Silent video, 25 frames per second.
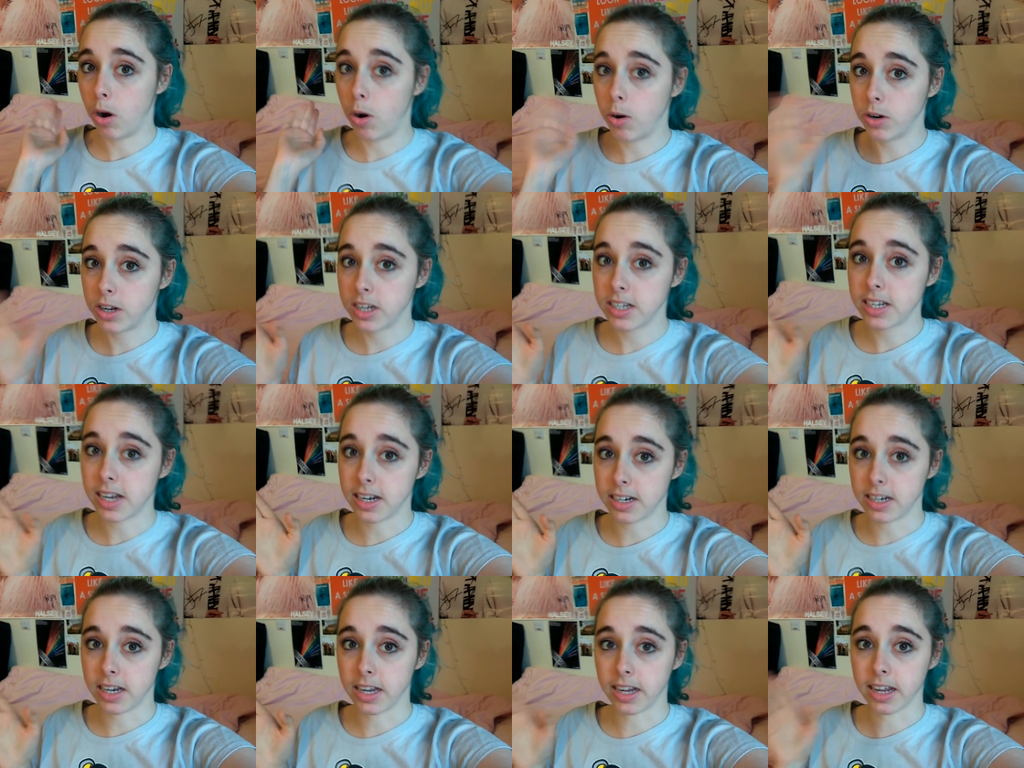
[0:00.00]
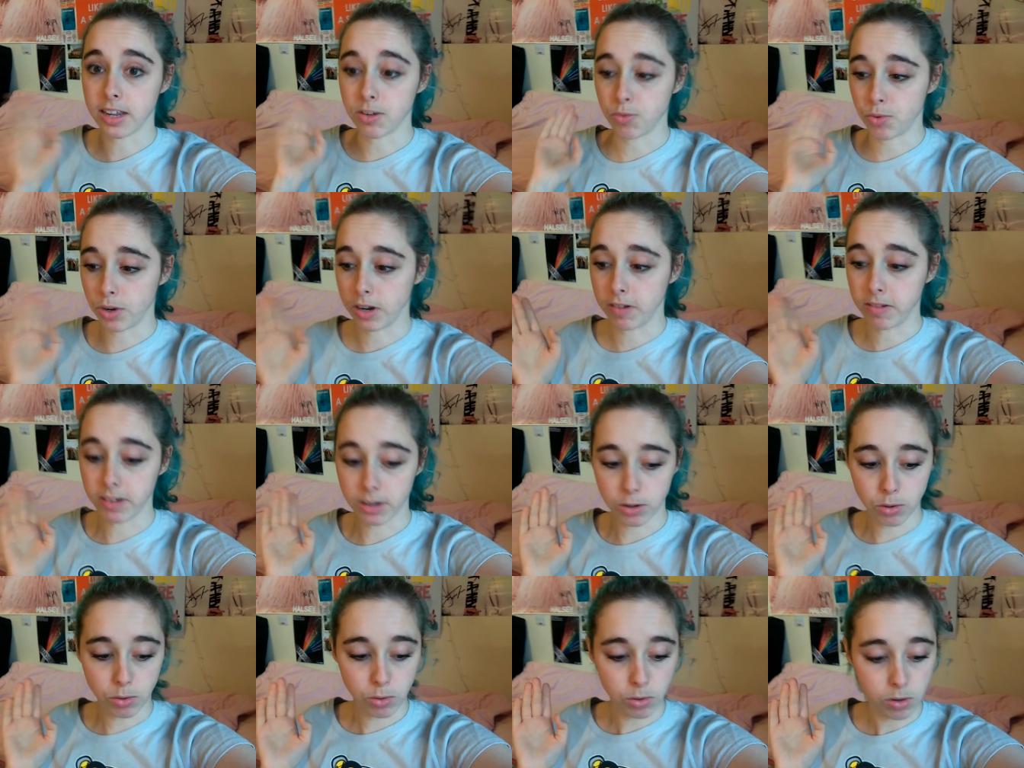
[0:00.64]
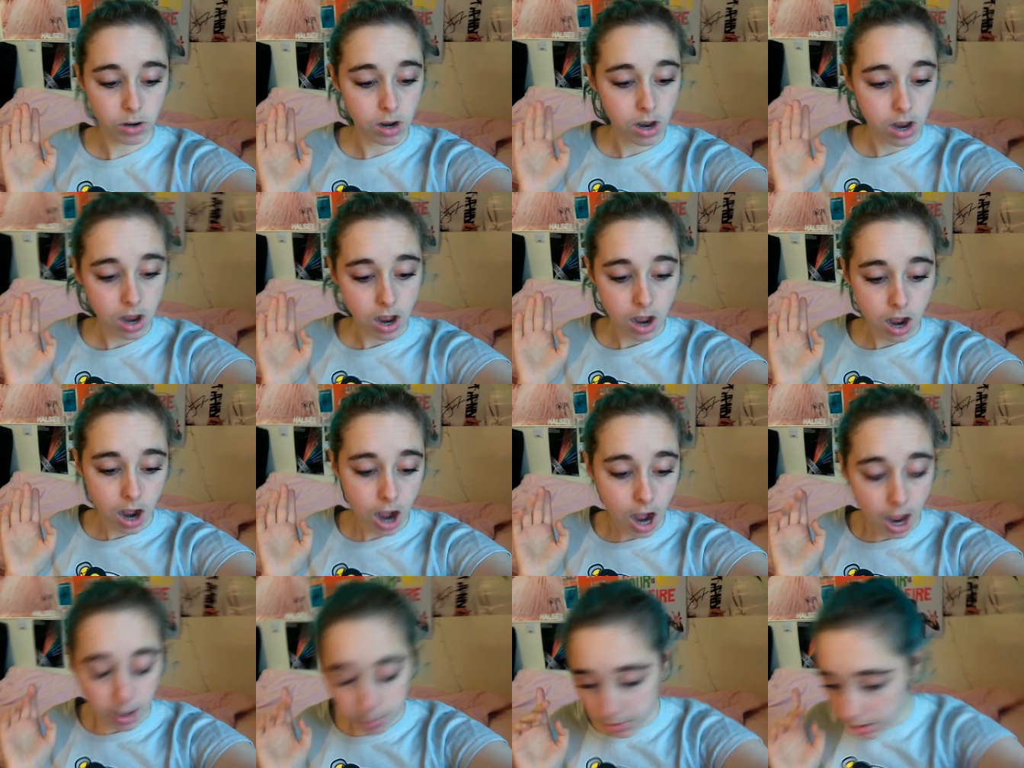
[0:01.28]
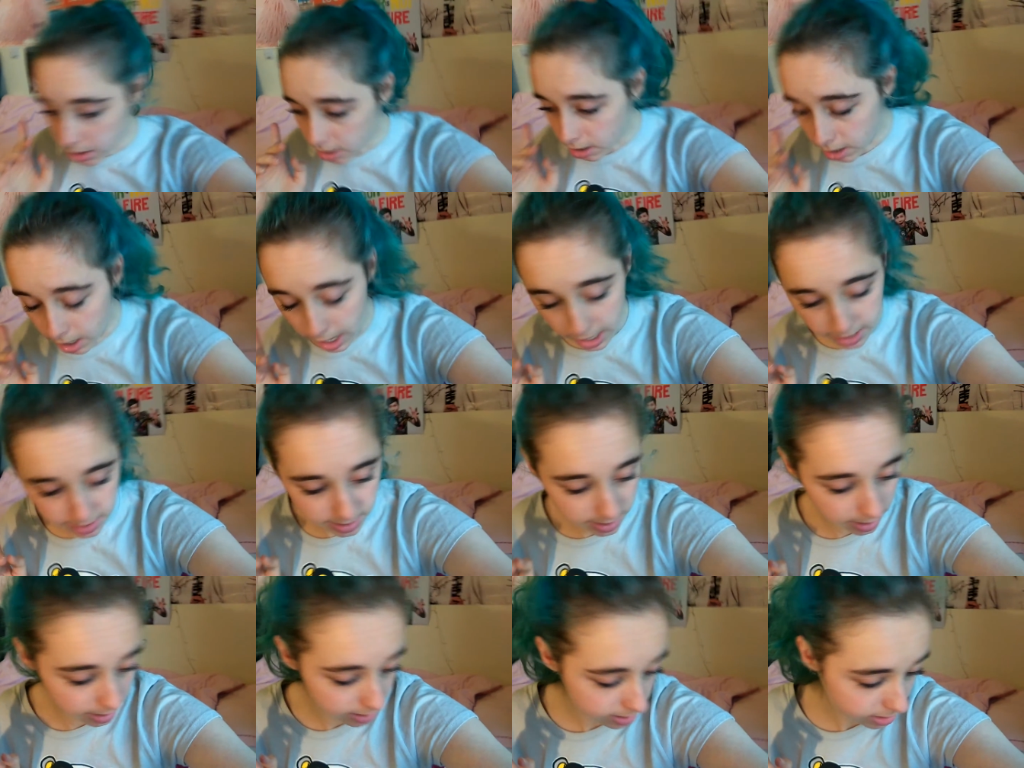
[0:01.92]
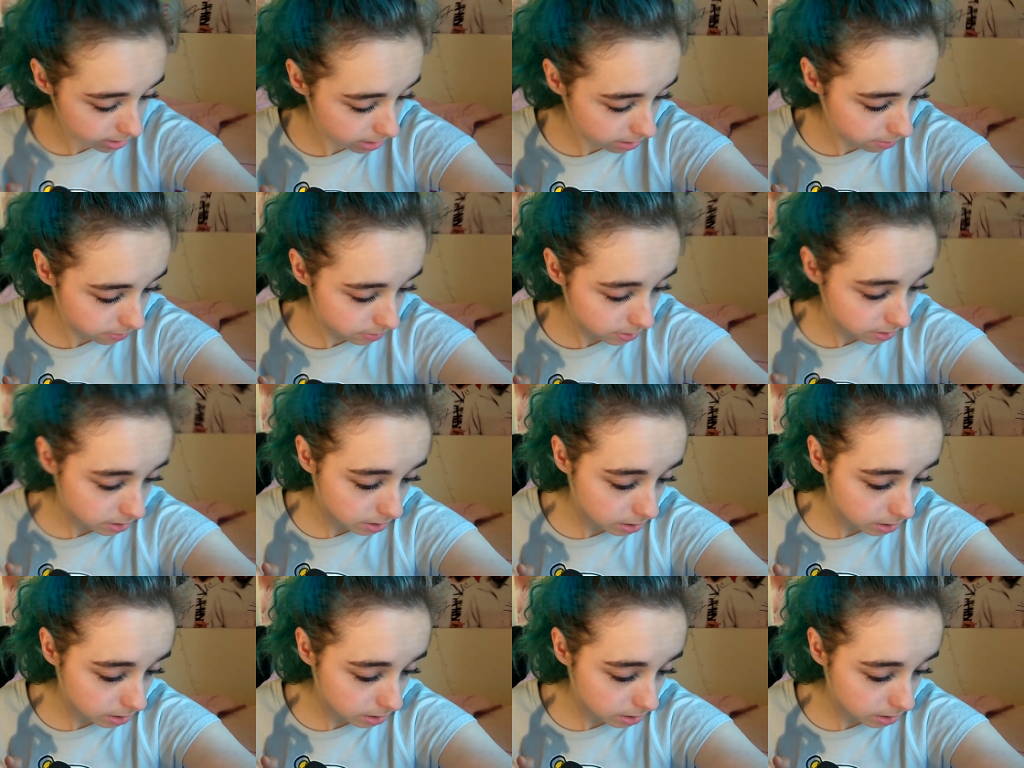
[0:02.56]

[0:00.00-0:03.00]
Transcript: Old Icelandic is really, really cool. I'm going to actually see if I